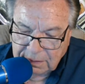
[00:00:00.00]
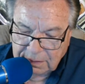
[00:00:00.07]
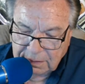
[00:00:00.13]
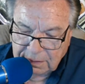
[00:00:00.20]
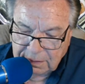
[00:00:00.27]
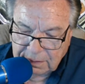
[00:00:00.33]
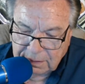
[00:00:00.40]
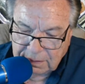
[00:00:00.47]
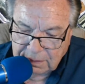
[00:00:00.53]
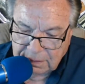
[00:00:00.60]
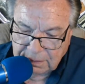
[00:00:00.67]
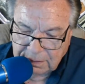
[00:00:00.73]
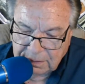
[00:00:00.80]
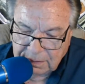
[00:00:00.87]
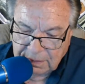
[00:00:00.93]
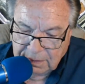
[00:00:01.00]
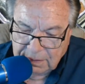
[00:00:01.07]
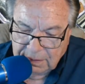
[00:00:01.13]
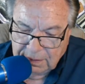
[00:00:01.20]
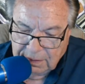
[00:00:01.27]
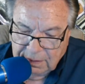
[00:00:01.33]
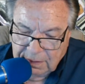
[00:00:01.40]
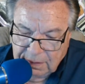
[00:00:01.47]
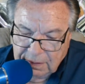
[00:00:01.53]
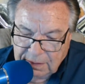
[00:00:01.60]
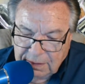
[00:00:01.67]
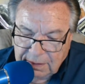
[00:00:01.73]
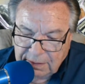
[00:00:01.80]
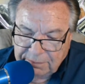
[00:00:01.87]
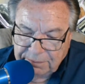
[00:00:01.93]
than,
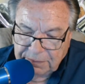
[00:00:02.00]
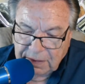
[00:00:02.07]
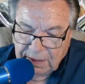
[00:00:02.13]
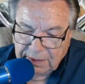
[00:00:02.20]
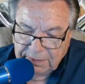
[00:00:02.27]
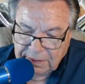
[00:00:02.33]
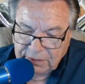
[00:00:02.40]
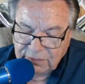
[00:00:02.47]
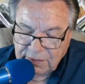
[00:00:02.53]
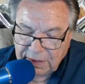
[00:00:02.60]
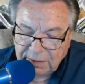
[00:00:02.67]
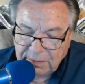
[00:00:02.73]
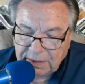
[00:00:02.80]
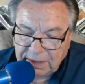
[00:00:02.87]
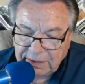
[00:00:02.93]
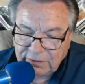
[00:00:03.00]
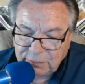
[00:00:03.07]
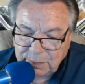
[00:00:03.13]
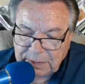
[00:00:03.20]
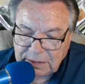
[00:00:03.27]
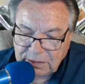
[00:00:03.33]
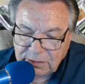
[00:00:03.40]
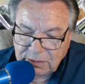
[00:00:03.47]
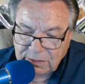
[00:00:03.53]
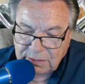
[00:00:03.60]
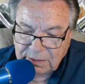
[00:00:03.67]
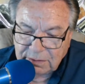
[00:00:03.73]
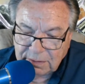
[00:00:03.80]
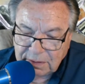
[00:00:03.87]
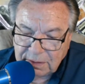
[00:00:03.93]
yeah, his name, Lake Speed
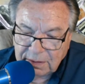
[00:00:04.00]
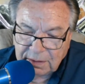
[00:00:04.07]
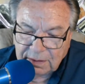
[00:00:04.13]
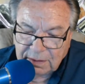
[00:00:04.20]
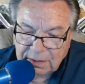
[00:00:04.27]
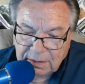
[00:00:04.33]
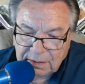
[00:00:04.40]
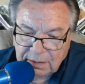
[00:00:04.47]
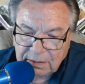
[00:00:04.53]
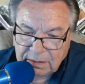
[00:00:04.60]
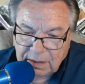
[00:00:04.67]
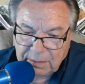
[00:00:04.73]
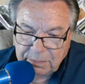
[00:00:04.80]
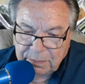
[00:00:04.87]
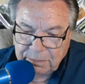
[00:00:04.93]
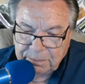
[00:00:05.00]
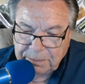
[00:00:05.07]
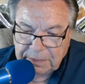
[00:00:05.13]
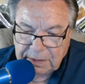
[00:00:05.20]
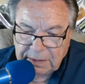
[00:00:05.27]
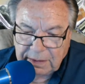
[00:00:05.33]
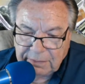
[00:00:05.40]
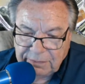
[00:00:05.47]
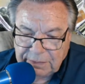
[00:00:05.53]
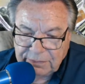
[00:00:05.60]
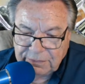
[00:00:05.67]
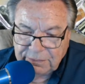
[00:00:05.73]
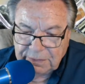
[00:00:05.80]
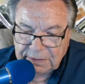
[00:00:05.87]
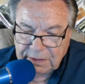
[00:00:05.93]
Jr. Look up any of
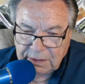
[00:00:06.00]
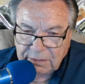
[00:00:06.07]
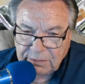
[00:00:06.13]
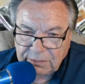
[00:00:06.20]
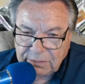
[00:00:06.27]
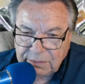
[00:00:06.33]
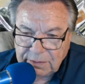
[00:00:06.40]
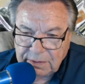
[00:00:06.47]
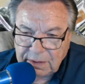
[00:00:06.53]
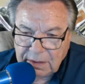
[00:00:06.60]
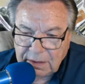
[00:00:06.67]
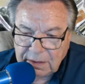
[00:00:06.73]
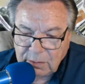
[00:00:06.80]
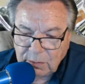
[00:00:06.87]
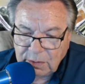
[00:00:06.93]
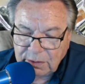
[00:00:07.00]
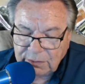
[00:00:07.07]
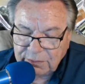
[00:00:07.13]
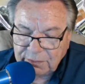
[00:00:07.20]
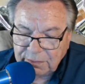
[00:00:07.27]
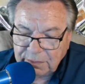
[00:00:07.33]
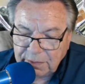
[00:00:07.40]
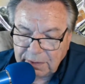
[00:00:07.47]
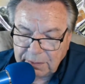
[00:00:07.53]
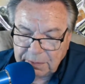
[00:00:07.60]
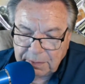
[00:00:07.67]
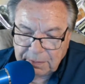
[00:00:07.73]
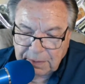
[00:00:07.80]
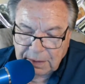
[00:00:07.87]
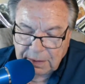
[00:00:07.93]
his videos. He works for
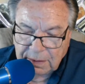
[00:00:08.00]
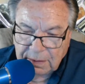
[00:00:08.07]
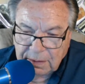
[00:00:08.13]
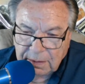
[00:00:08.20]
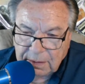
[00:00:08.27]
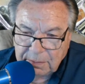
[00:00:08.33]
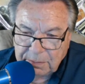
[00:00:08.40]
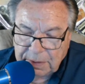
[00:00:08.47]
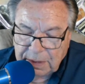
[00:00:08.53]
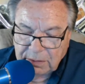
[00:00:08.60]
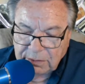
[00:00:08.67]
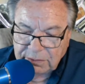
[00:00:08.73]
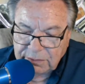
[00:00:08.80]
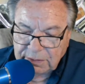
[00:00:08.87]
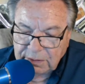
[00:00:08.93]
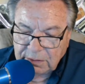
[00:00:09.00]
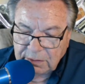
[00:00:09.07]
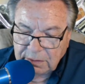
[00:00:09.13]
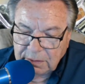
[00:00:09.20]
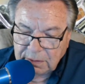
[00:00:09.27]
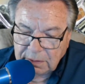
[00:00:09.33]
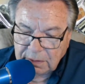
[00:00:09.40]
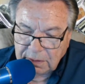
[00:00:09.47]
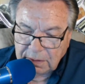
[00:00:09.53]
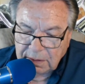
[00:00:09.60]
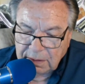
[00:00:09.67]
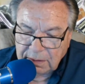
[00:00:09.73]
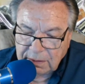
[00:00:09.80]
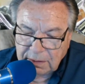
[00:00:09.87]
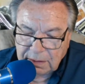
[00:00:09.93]
a Power Seal,
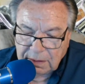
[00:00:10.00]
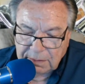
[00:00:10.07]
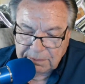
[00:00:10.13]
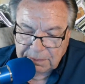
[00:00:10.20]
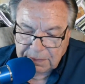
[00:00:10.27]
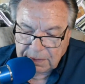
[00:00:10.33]
and